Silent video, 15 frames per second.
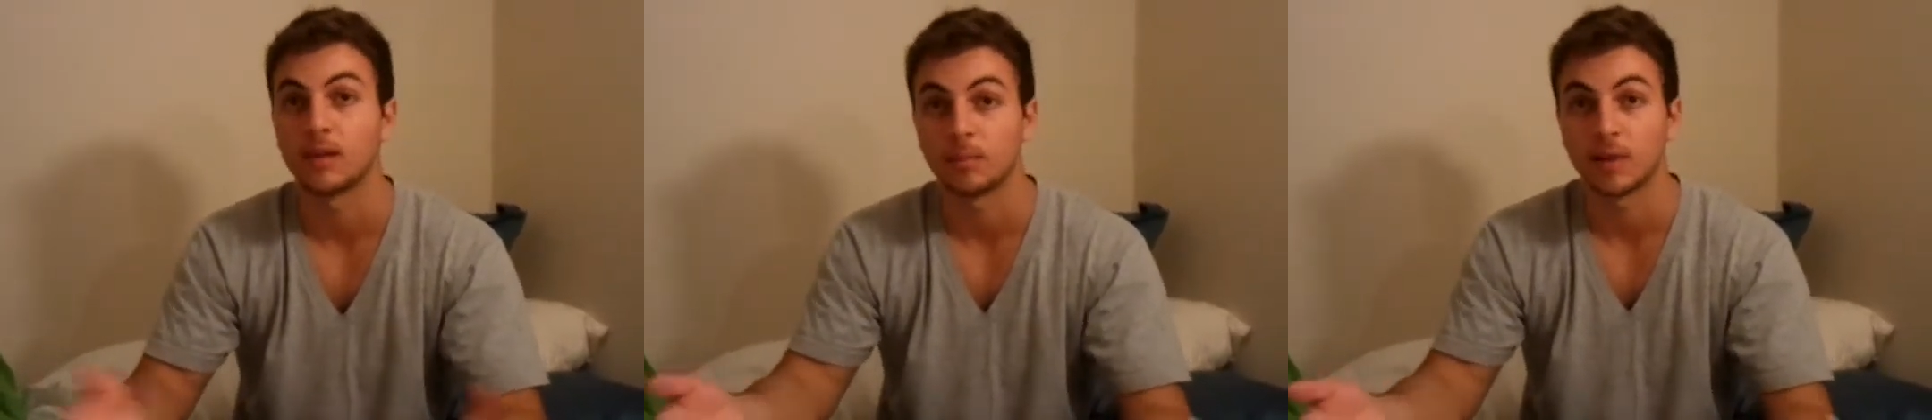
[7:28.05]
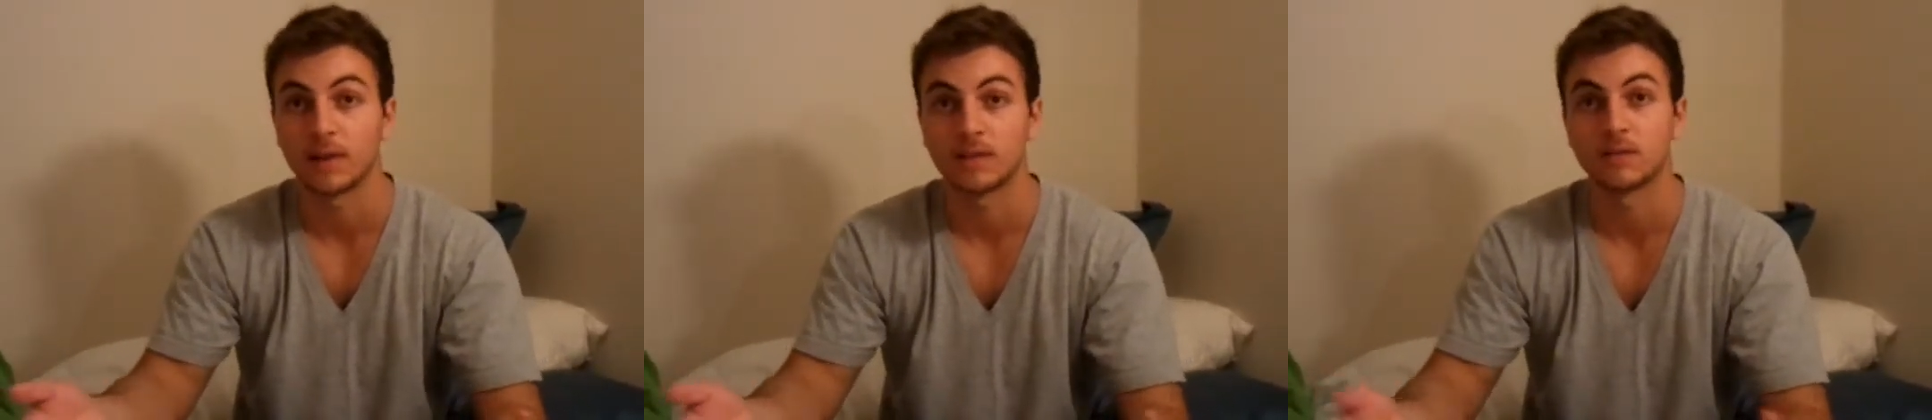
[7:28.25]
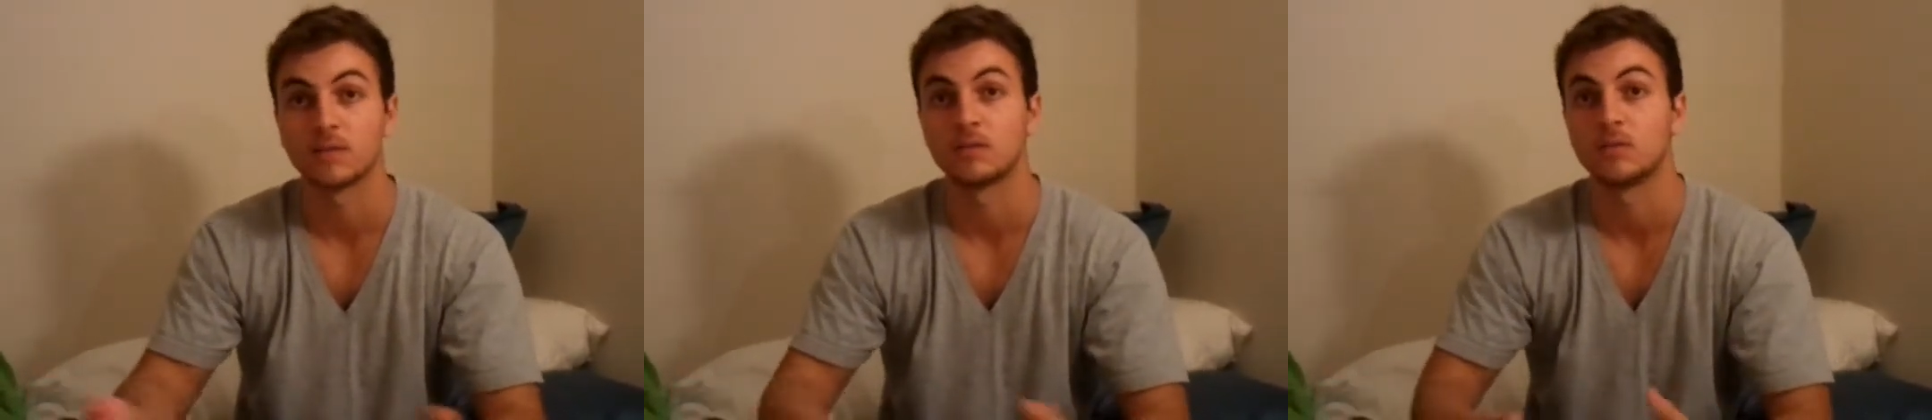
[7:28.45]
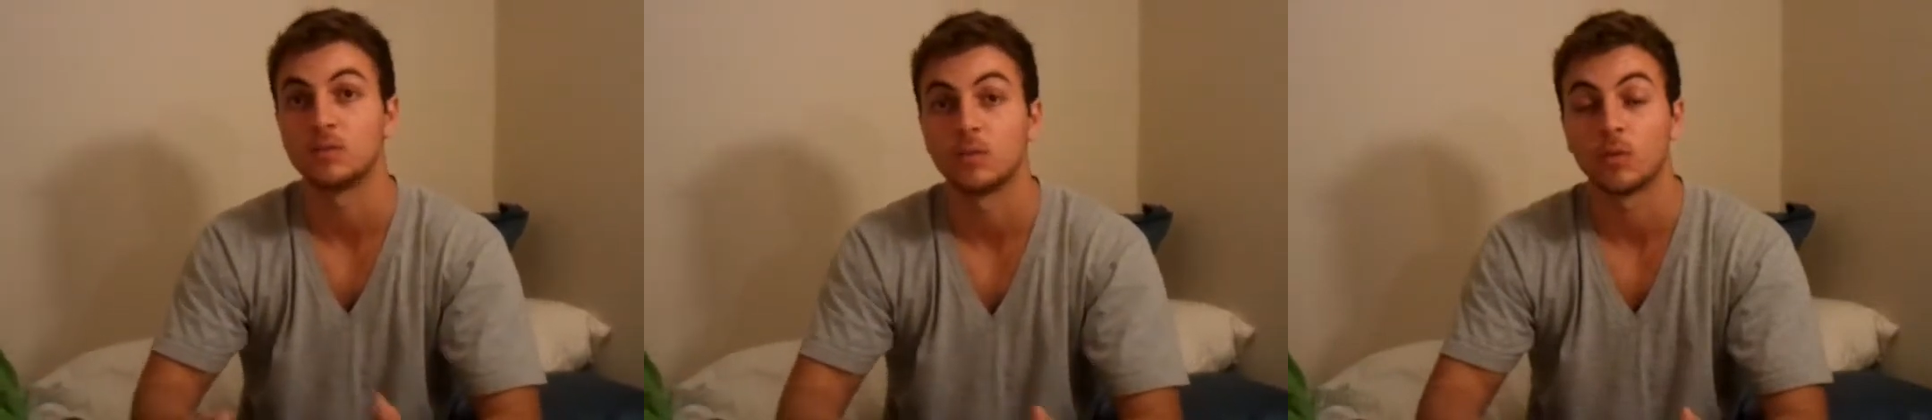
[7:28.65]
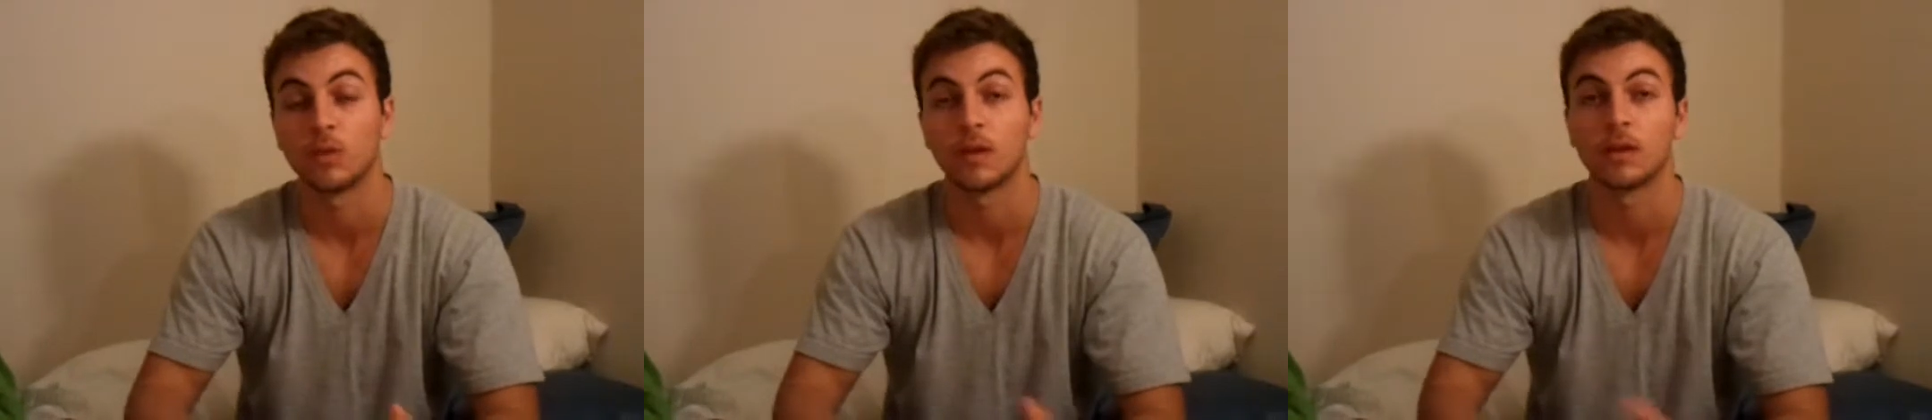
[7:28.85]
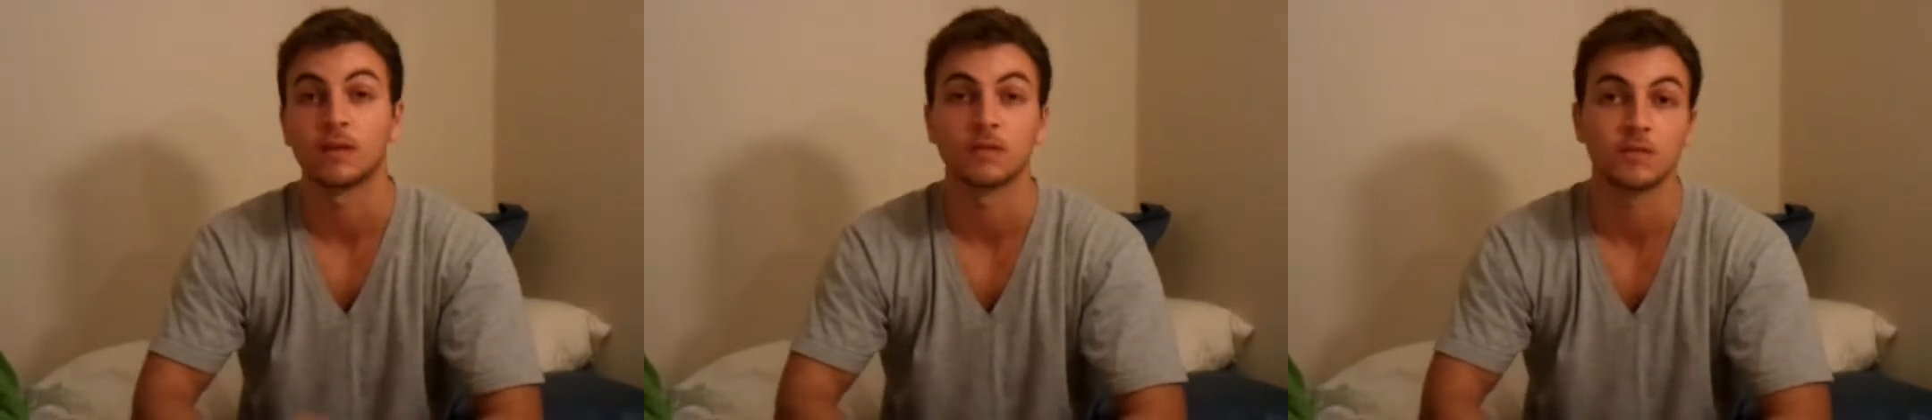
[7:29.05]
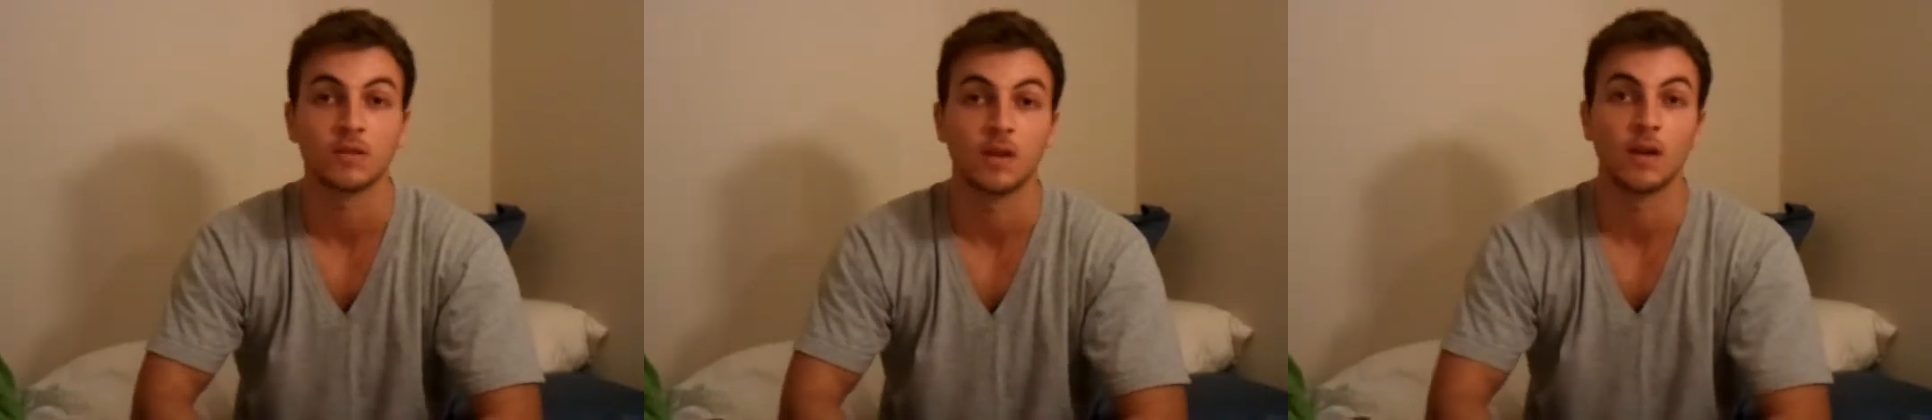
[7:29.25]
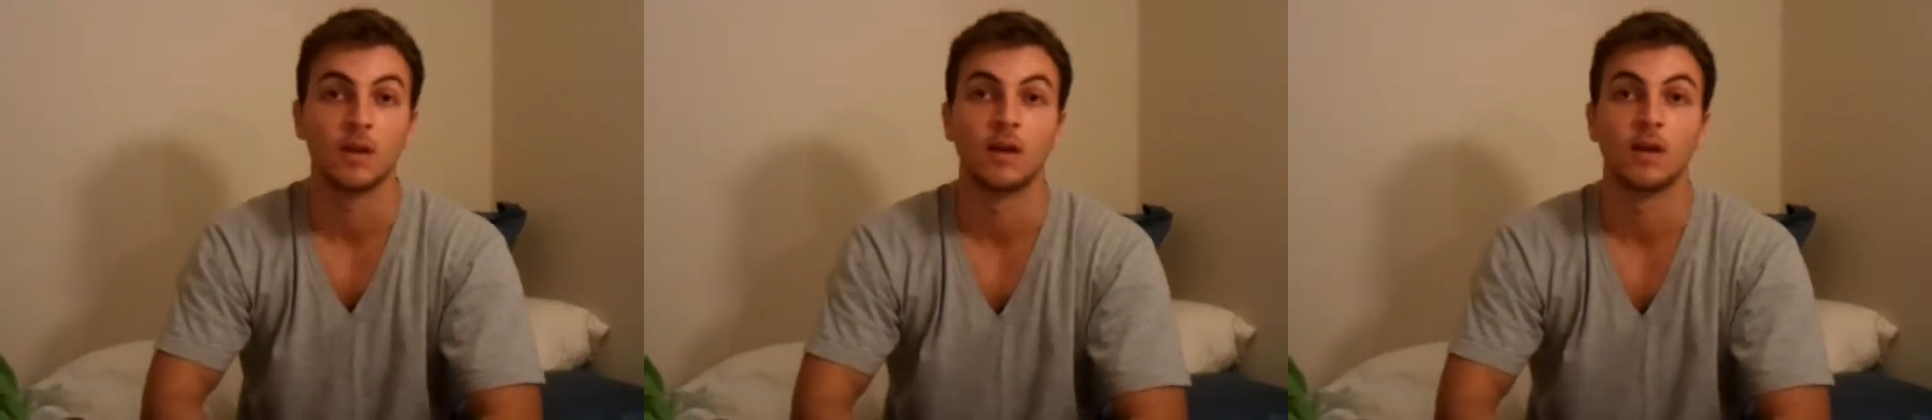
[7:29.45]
get places, do things,